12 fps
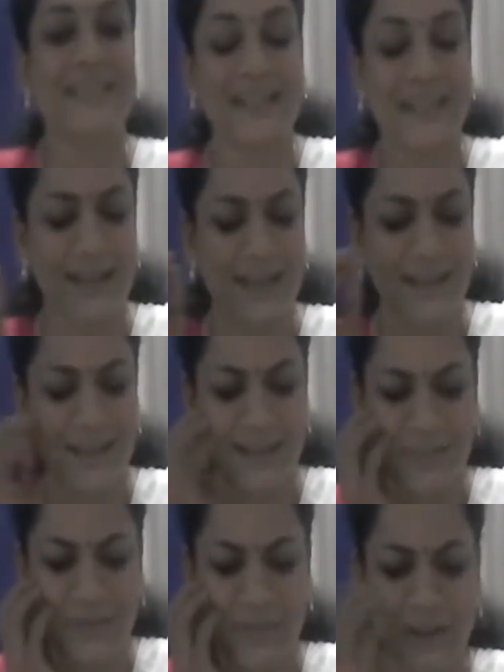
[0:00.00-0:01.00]
a
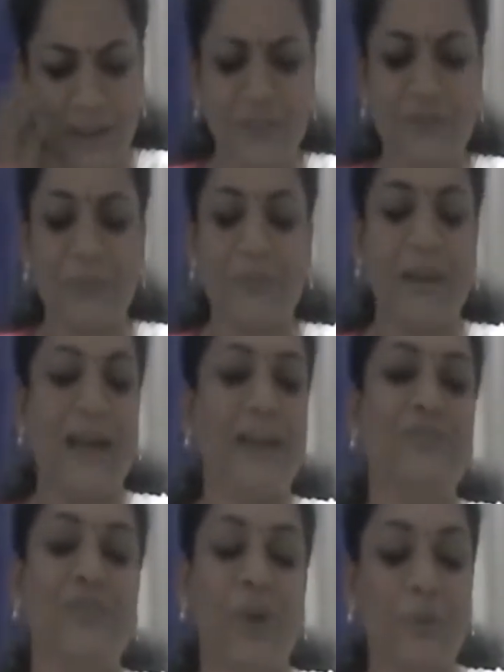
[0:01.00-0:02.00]
wonderful
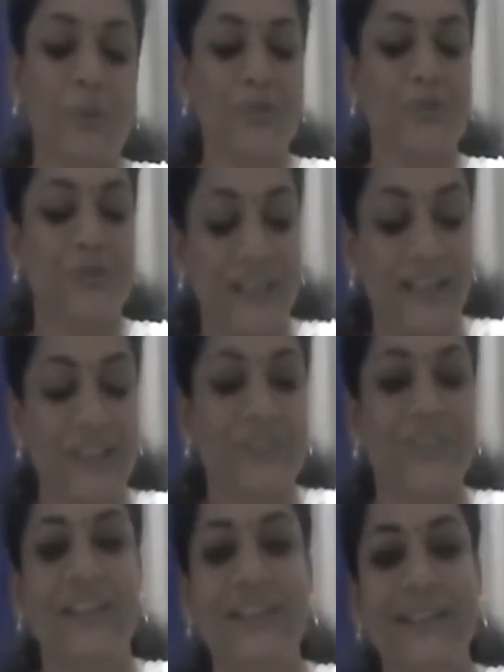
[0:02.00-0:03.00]
platform to
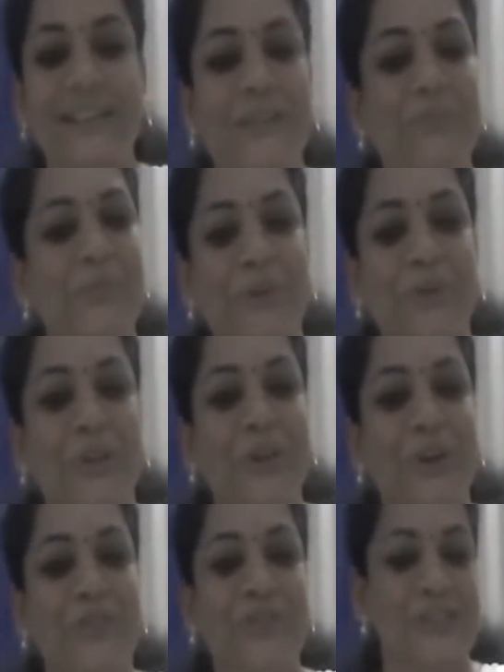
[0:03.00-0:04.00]
deliver the beauty
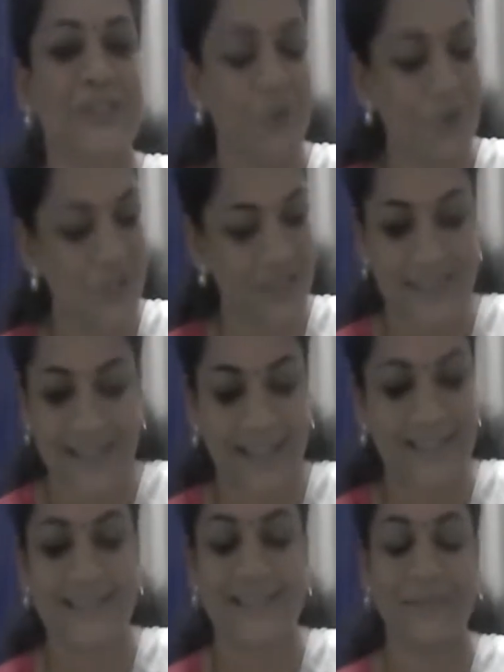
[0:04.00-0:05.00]
of social
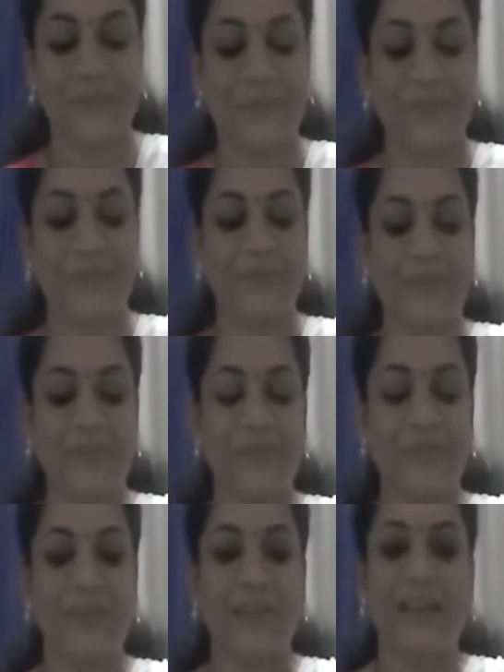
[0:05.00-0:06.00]
science.
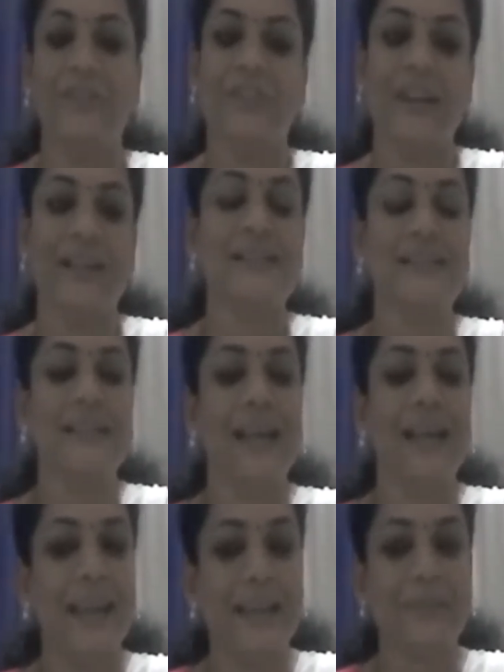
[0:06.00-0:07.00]
Friends,
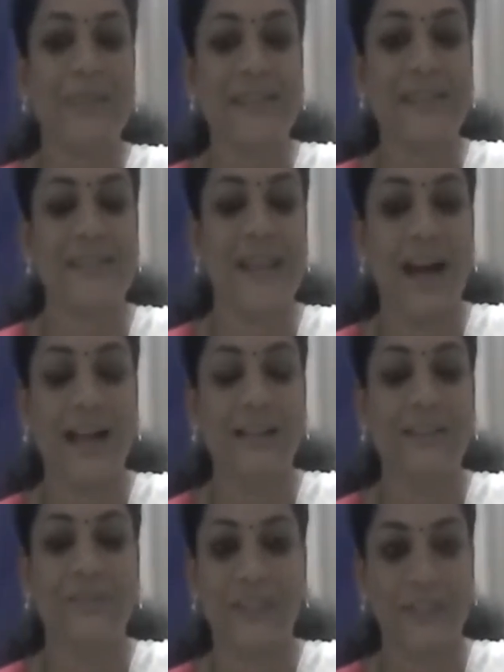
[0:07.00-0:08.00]
let me start
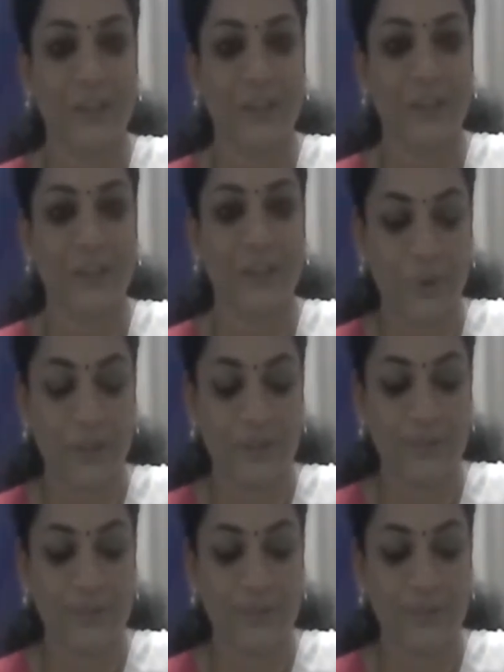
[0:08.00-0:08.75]
with a quote